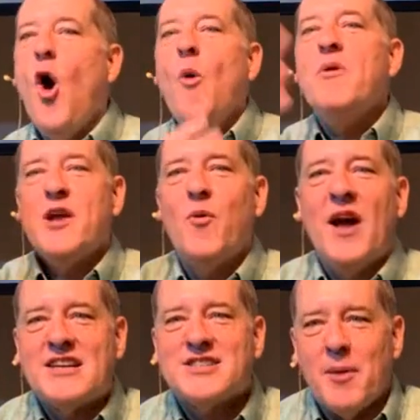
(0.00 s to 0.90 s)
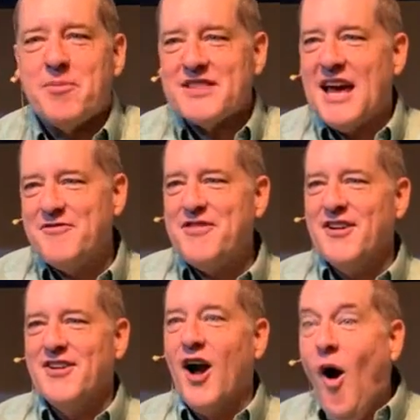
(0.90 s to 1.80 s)
Nobody wakes up with that
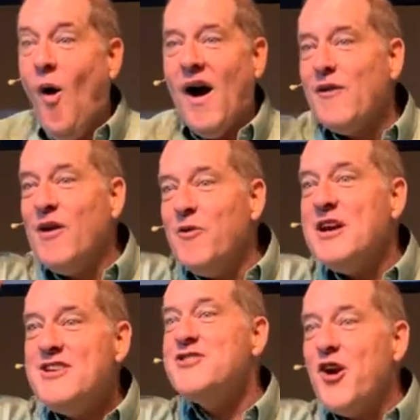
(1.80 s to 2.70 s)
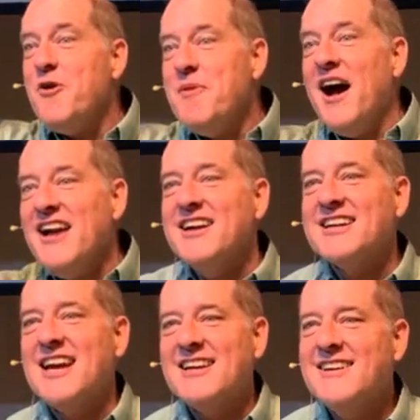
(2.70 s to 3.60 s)
feeling. Oh, I want to read
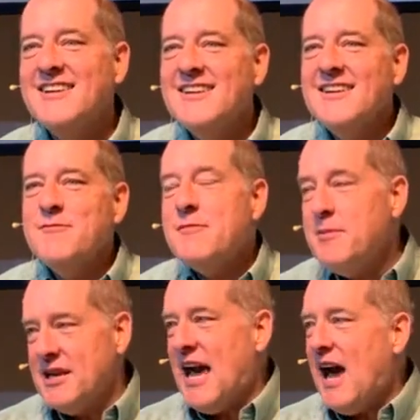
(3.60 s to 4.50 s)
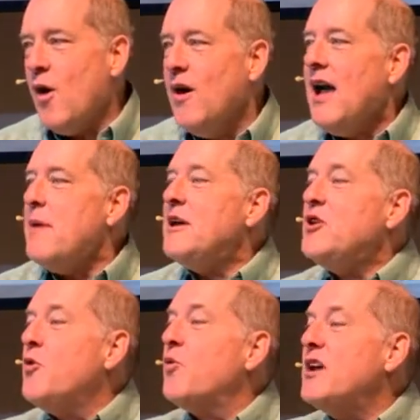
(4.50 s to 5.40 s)
Jeremiah again. Maybe now. I
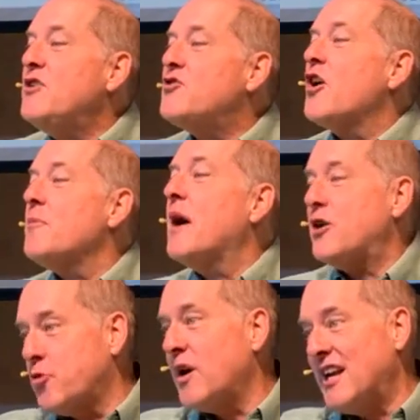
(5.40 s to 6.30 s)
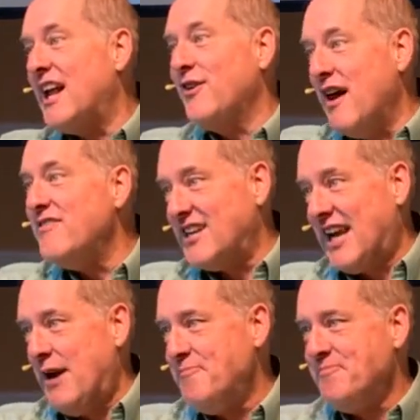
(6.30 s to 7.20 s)
mean, you'll read Jeremiah 29
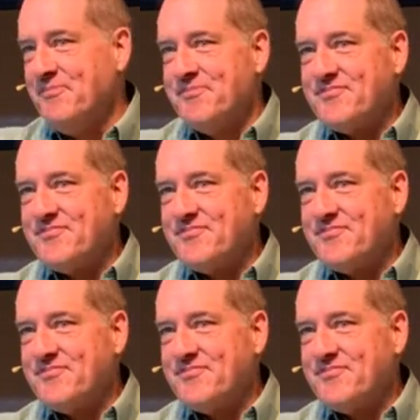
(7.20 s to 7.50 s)
11 again.